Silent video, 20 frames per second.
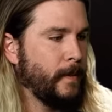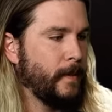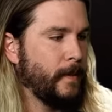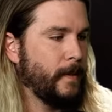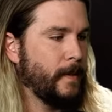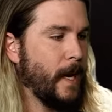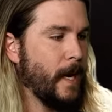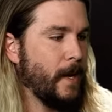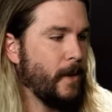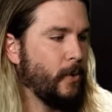
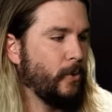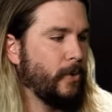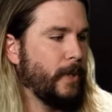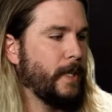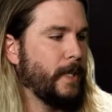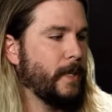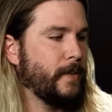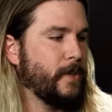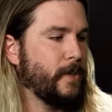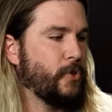not only
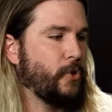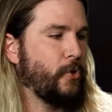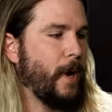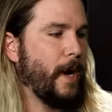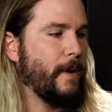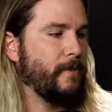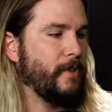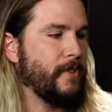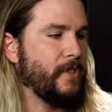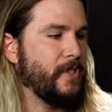does it
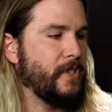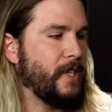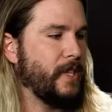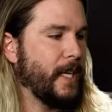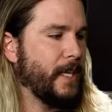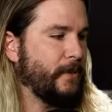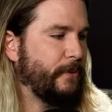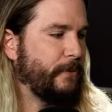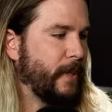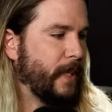travel
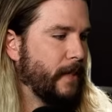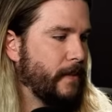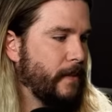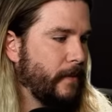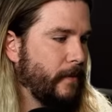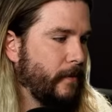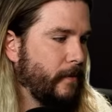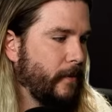six feet,